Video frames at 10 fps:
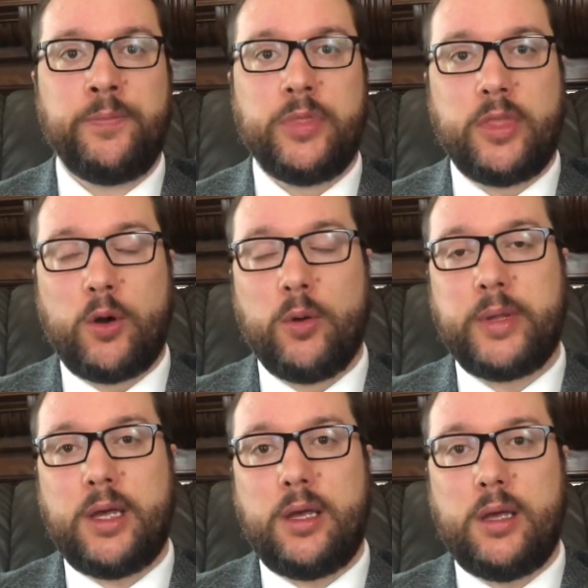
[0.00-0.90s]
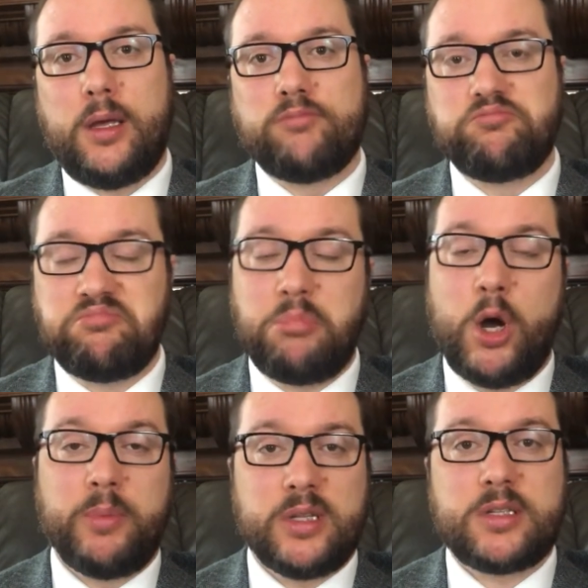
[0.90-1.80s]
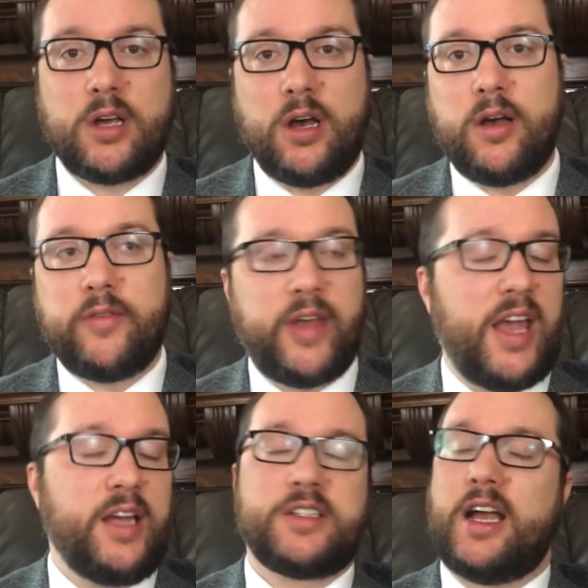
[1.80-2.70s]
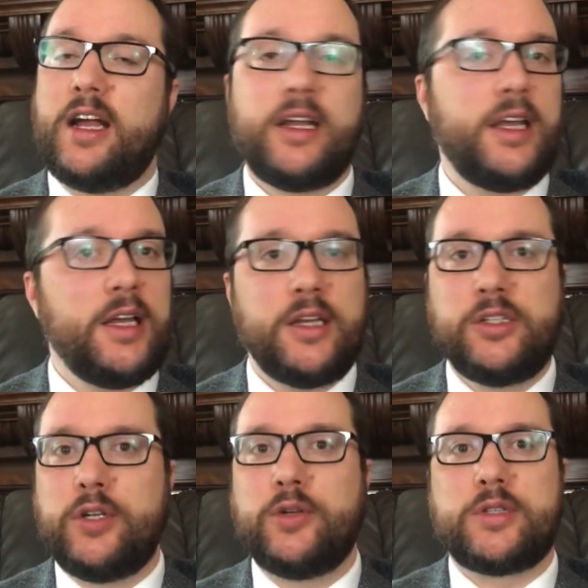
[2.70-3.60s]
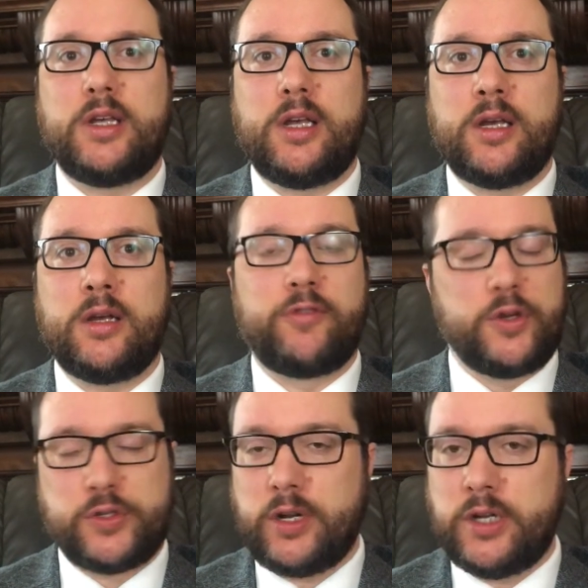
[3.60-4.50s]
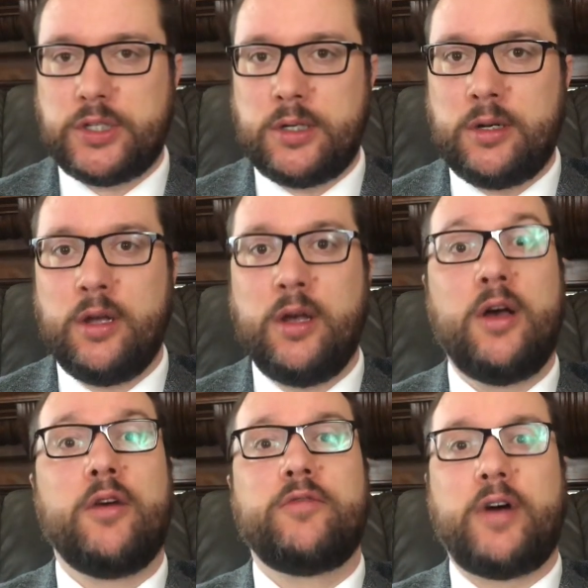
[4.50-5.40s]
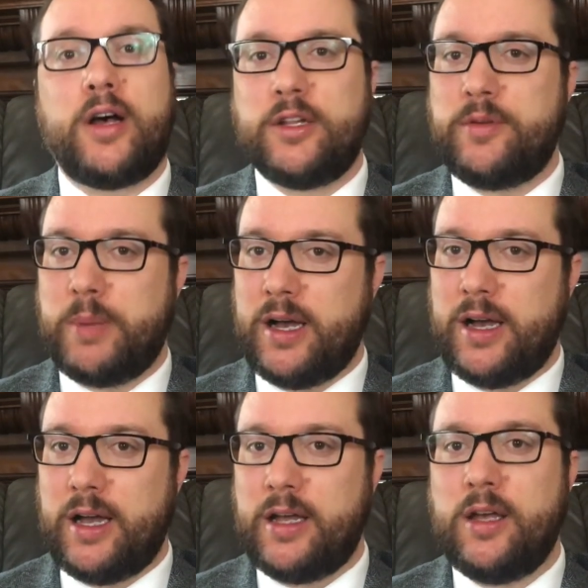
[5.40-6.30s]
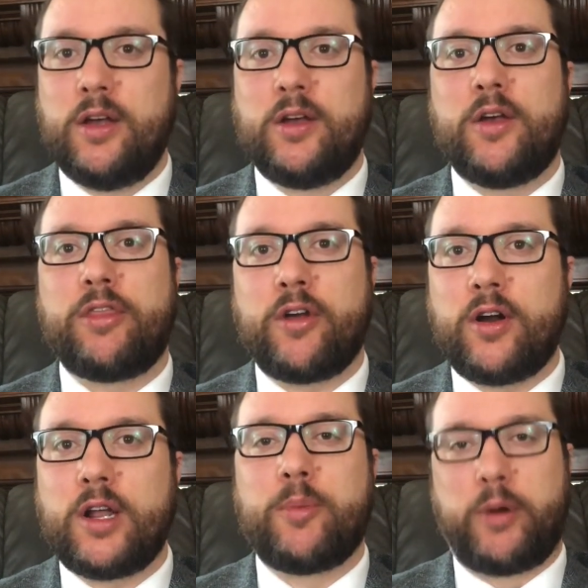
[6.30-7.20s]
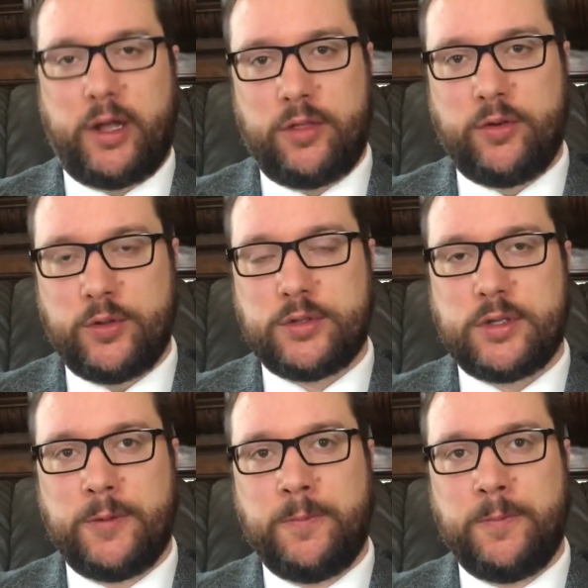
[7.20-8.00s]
There will be moments of anxiety-inducing frustration, followed by cathartic breakthroughs.